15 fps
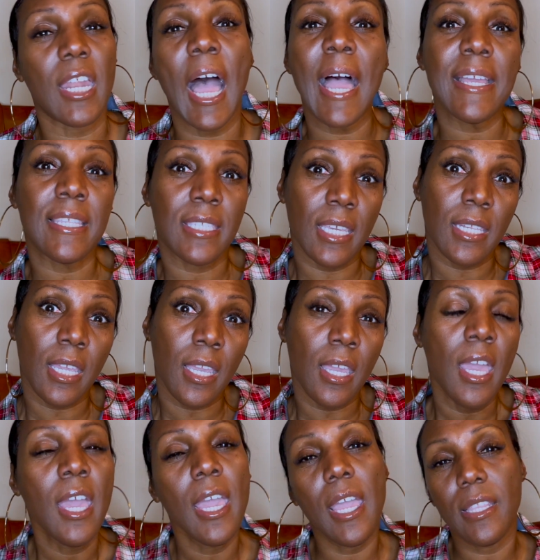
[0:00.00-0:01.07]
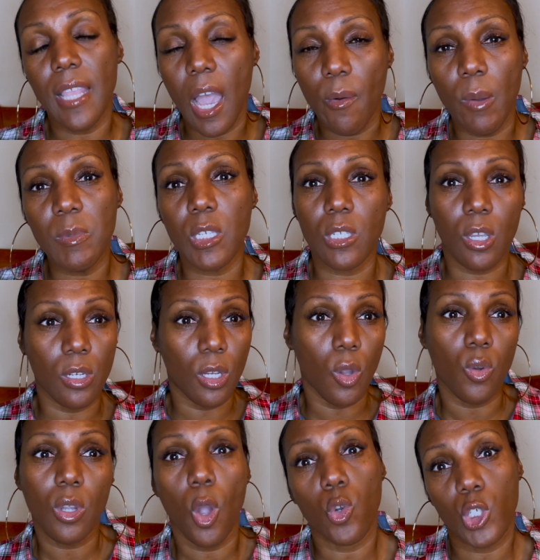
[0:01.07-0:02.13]
I did it and now I'm just going to go
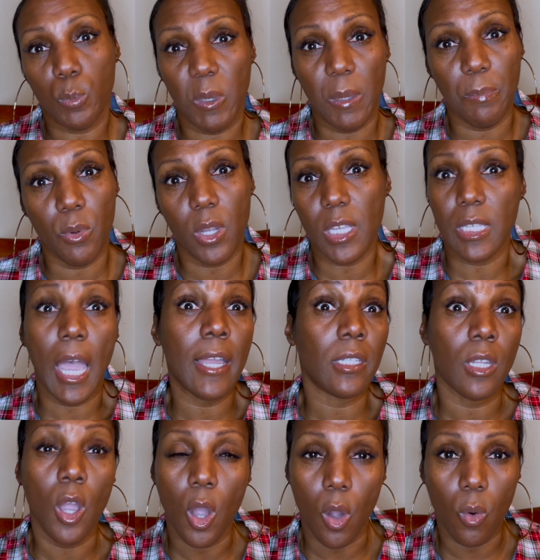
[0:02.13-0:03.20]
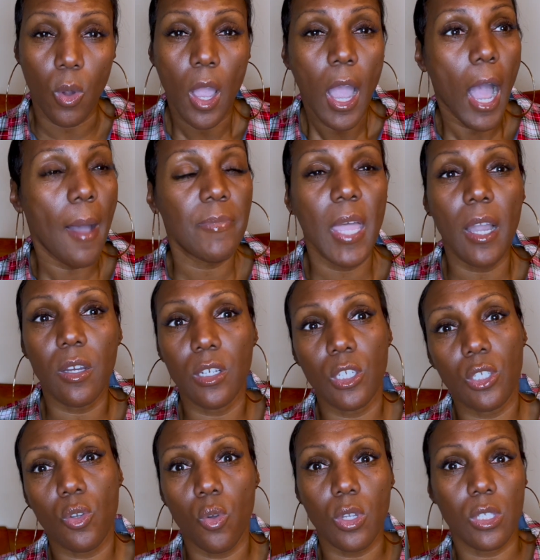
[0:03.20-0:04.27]
coach people because I know. I'm not going to just
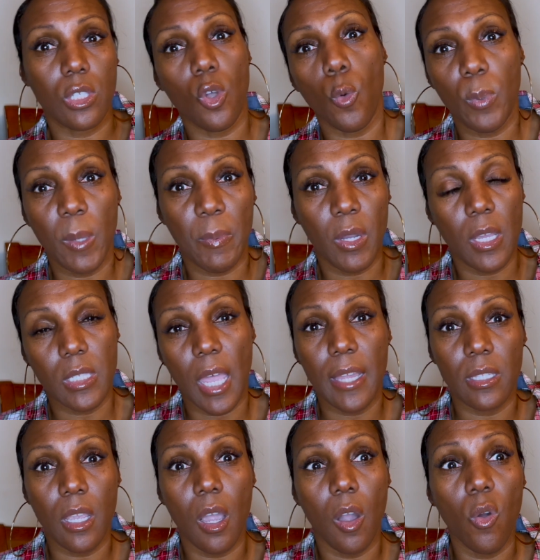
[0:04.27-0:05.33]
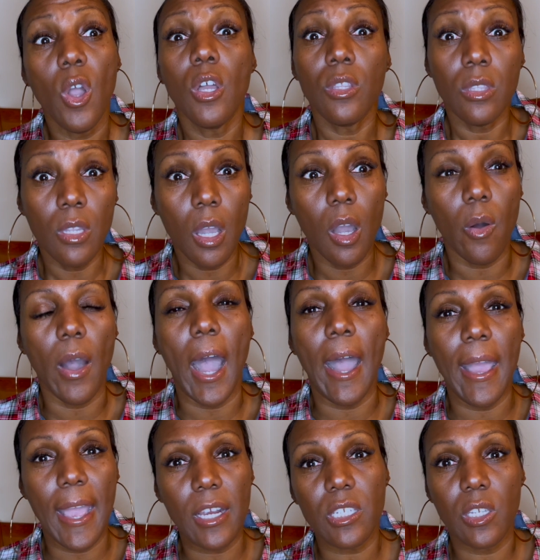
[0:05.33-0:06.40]
go consult people because I know. No, I
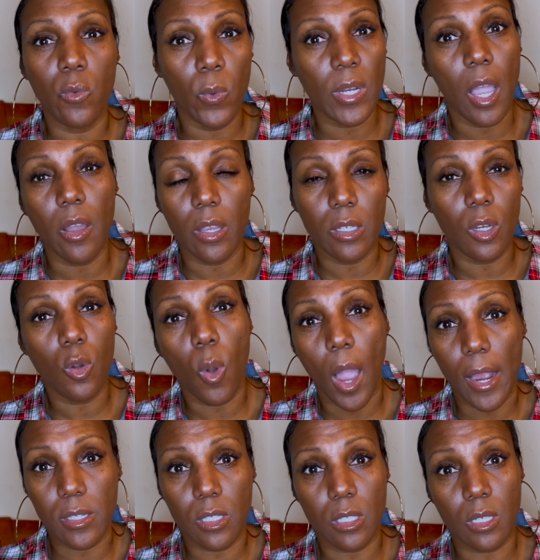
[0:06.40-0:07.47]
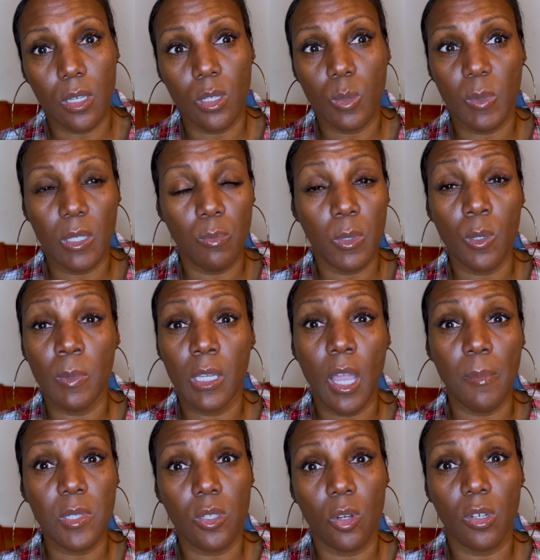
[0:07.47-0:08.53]
actually went out and acquired the skills to
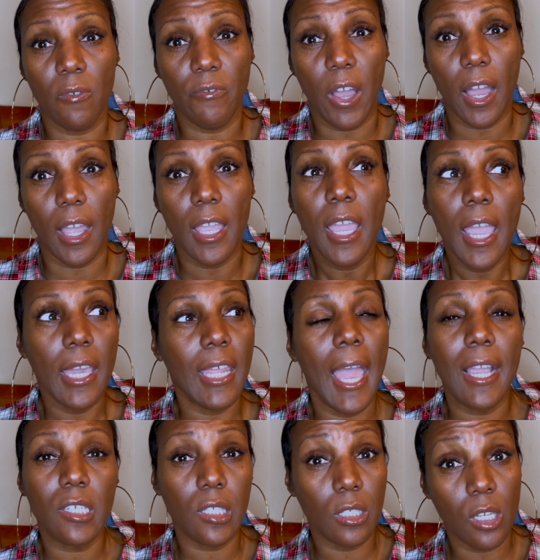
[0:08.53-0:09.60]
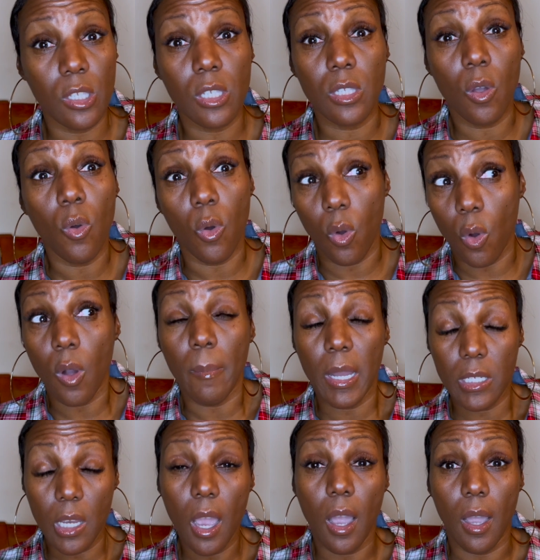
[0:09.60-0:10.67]
become certified, and I actually consult on my
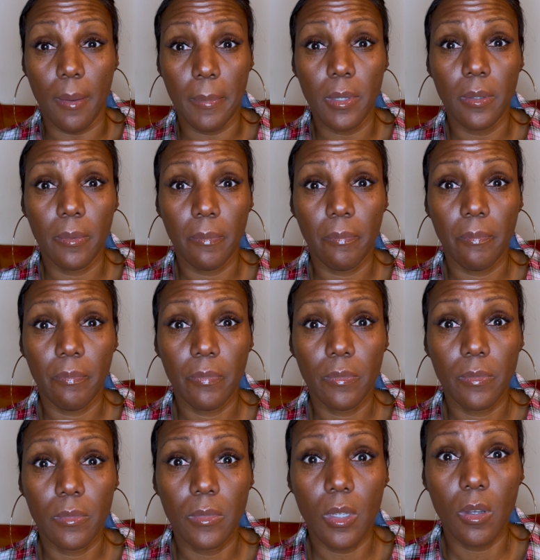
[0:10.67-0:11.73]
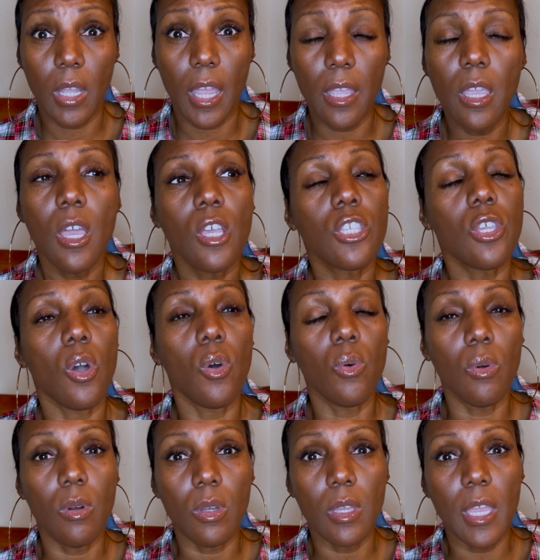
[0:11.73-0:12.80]
job. Okay.
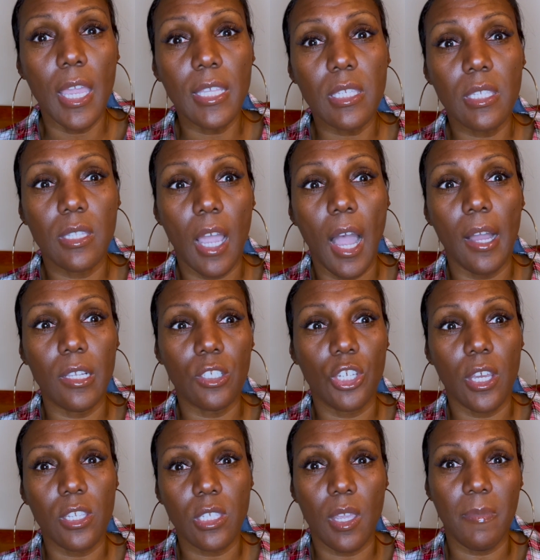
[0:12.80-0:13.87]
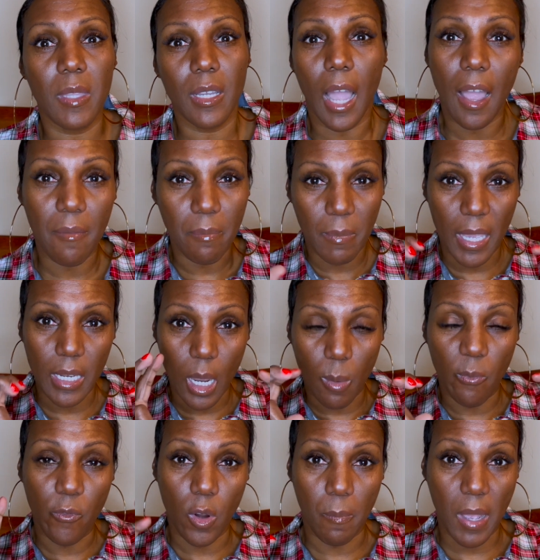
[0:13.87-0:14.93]
So it's not just something I made up
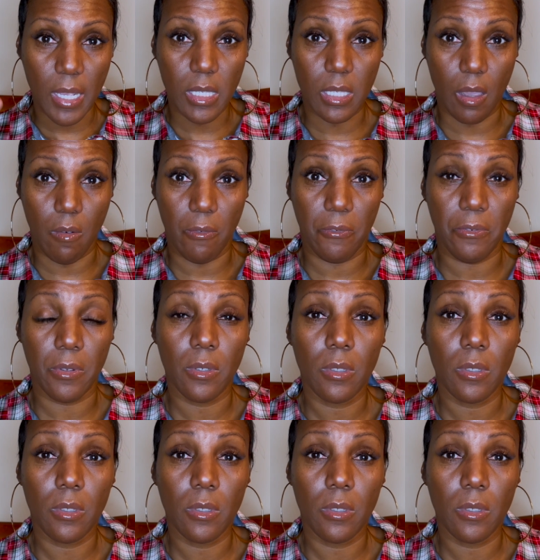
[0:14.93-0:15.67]
for myself.